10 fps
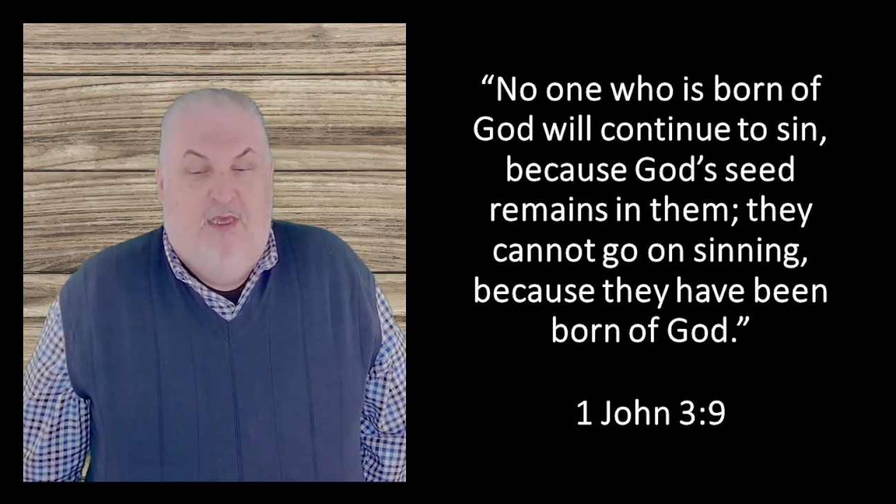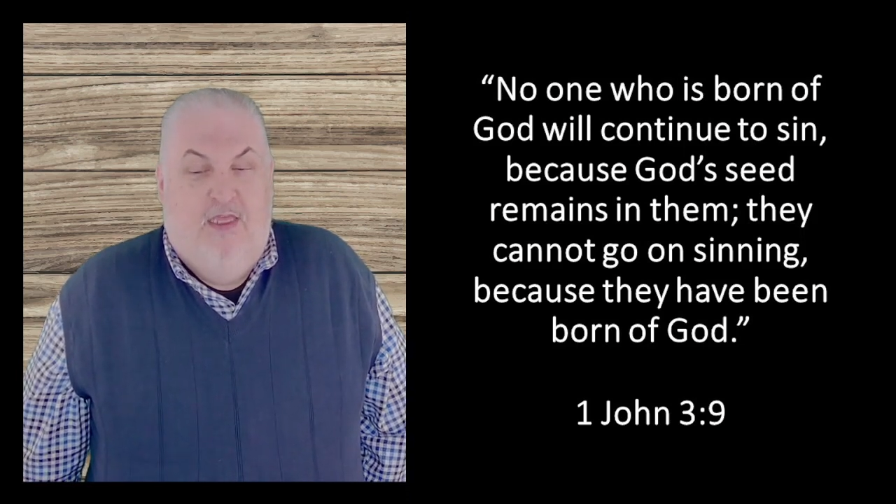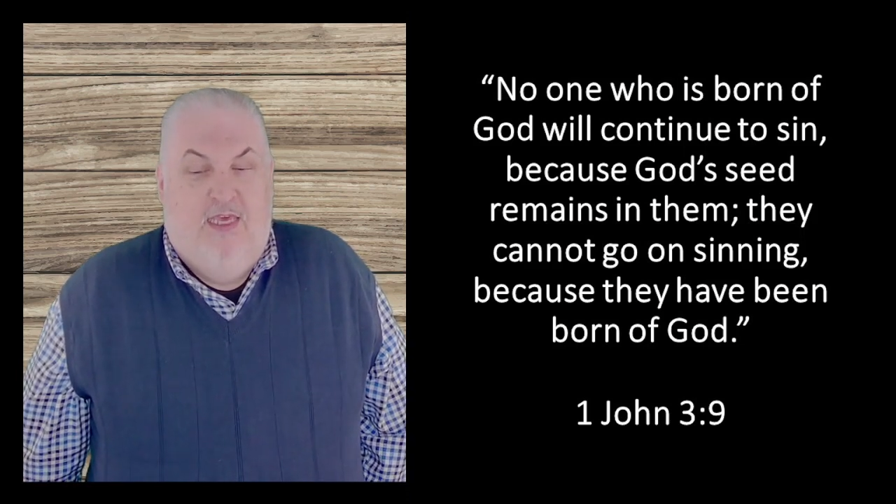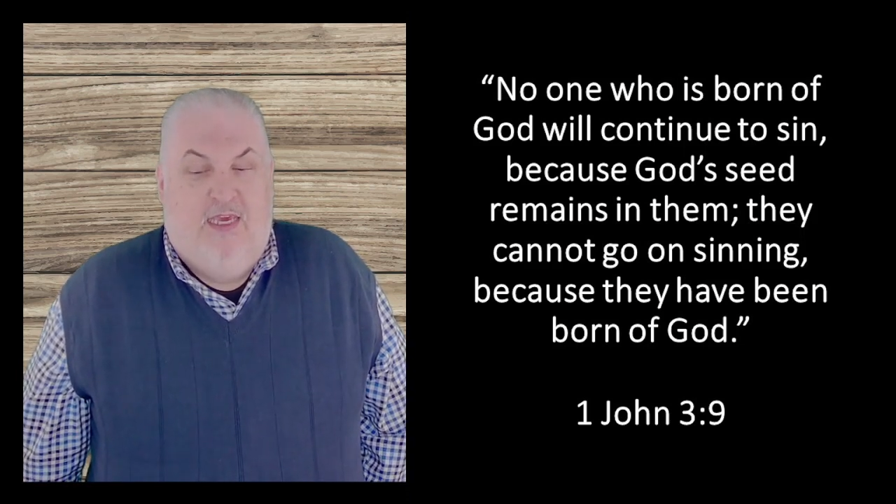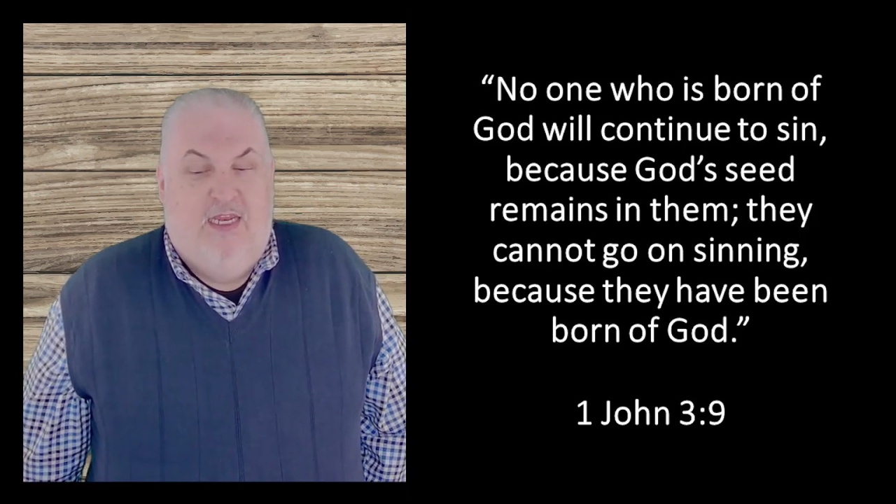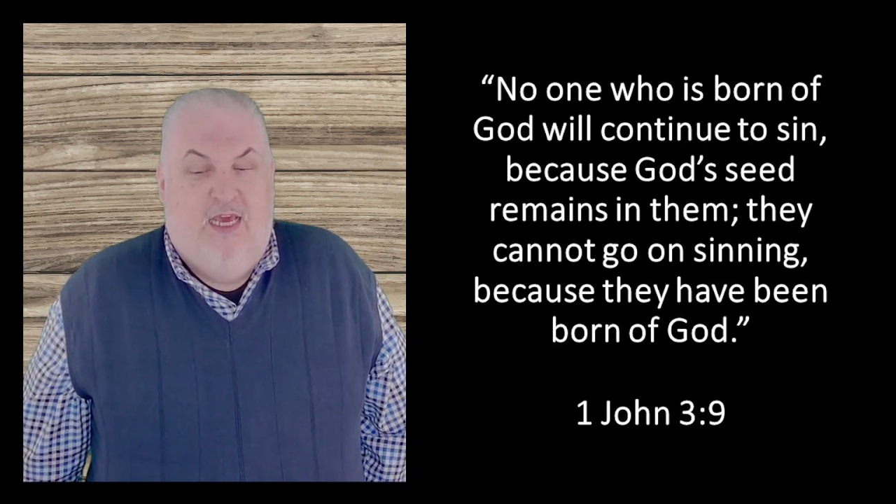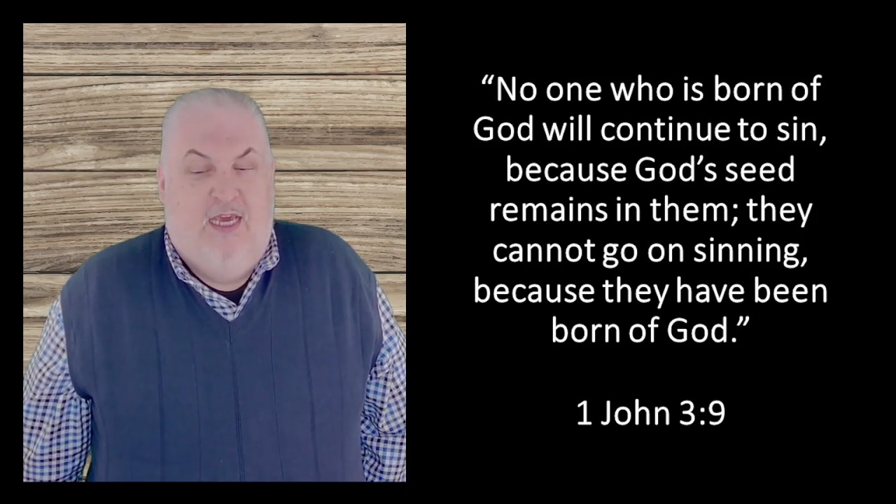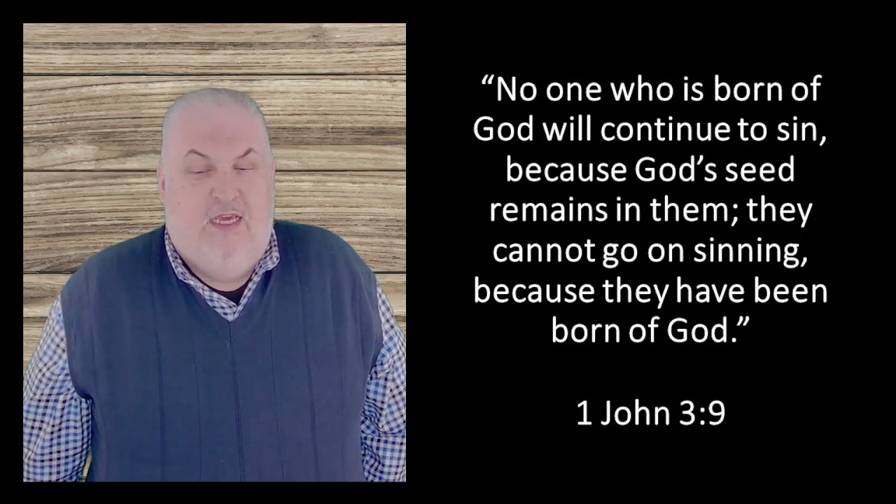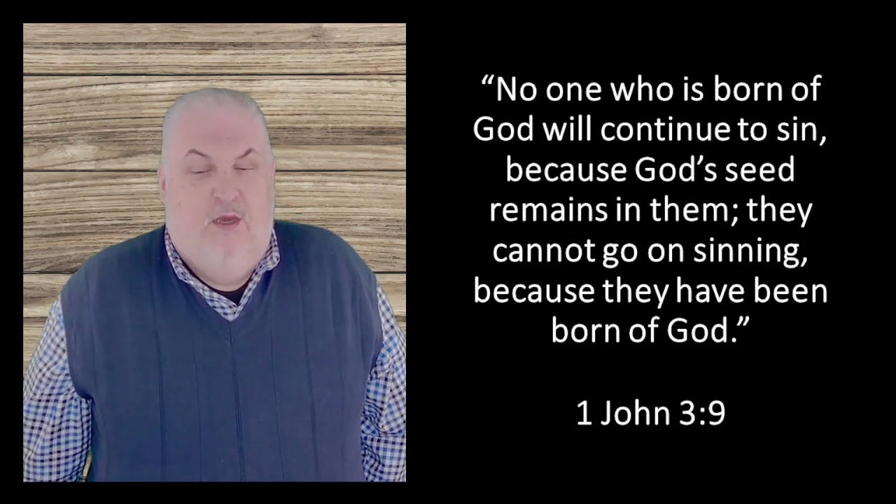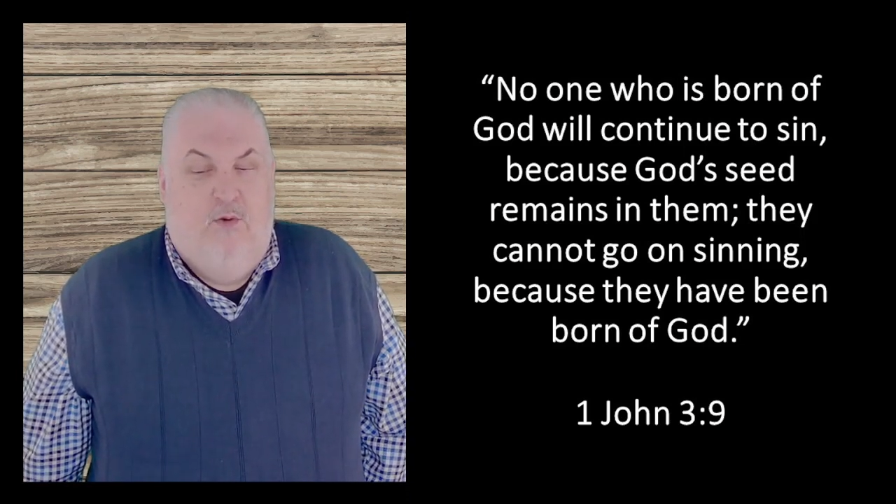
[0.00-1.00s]
They
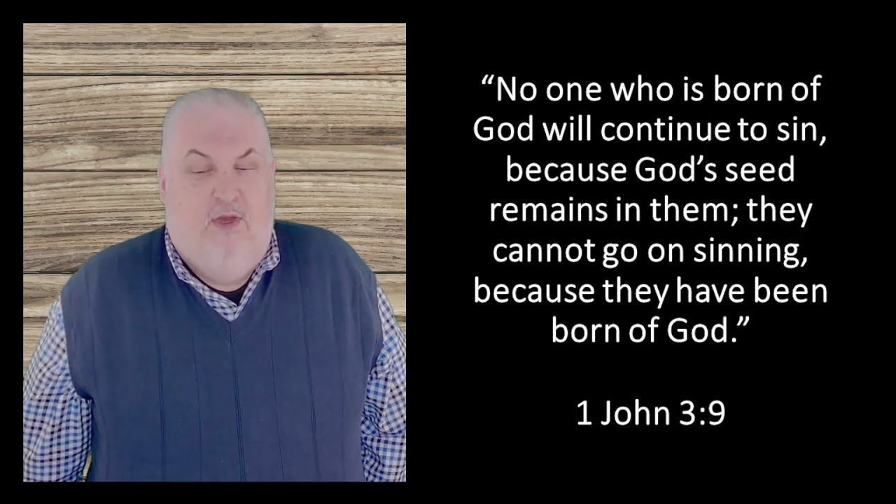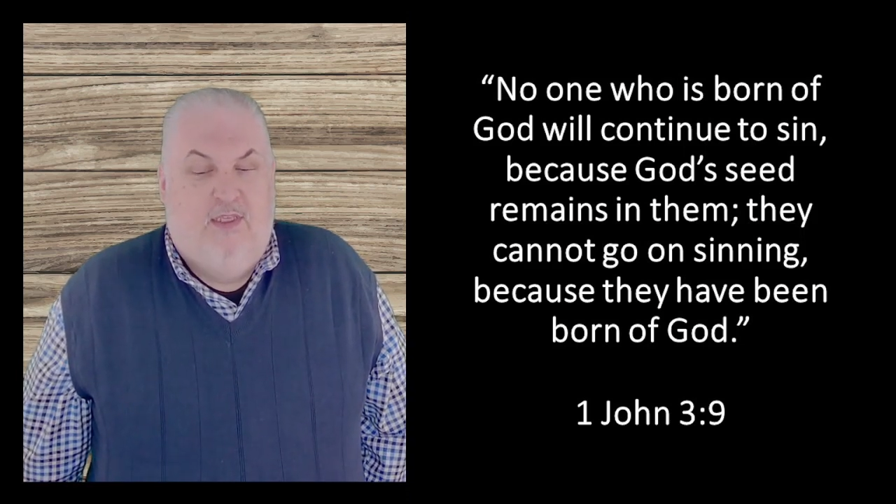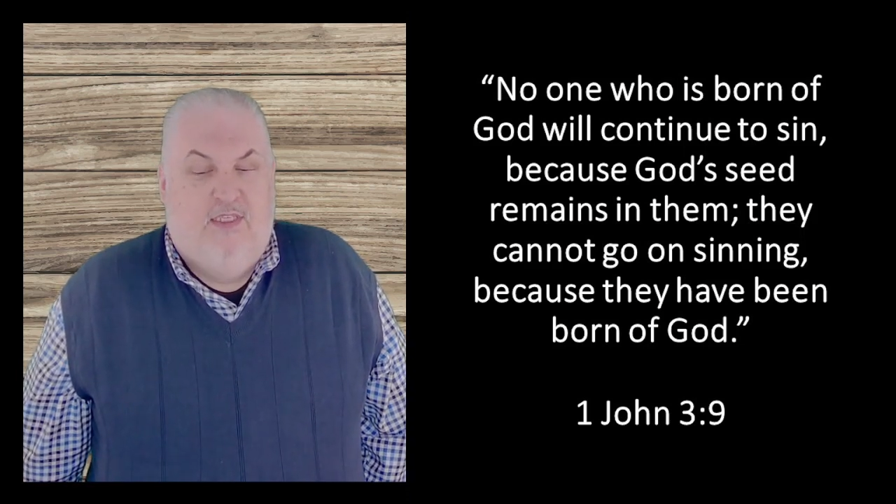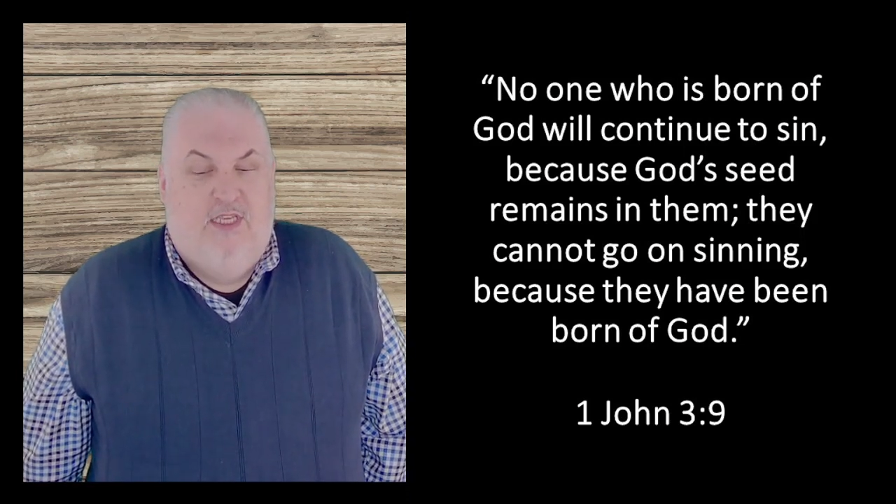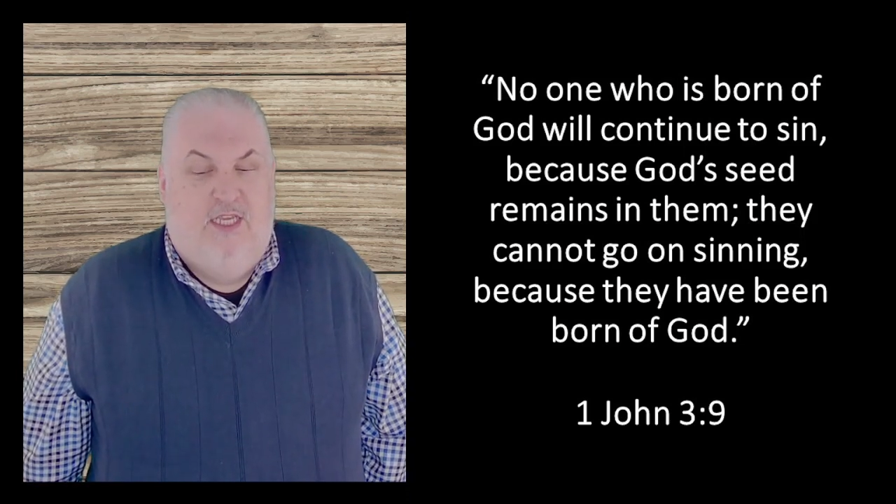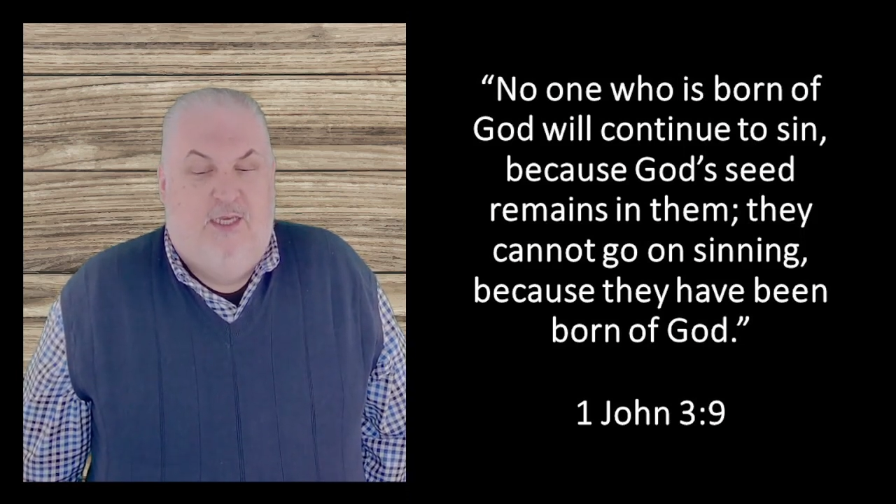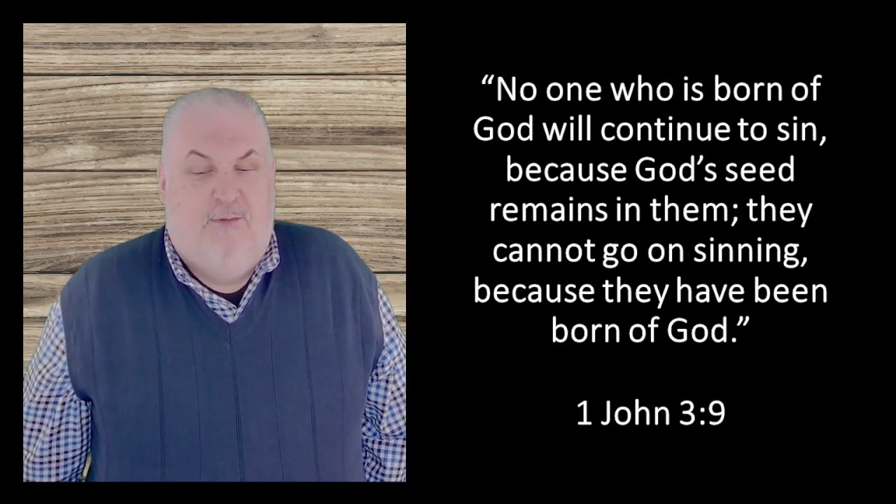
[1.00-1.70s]
cannot go on sinning